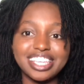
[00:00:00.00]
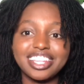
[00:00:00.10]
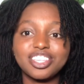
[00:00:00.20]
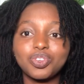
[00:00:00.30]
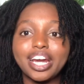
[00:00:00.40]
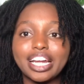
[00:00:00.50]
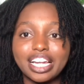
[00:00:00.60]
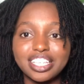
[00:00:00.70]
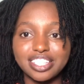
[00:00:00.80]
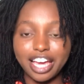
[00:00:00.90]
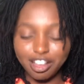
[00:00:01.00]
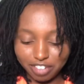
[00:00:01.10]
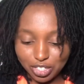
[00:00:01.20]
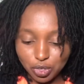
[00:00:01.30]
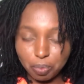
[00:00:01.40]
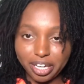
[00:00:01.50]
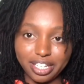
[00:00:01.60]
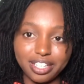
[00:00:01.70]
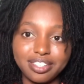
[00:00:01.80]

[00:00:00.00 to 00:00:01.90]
this one at least I haven't opened.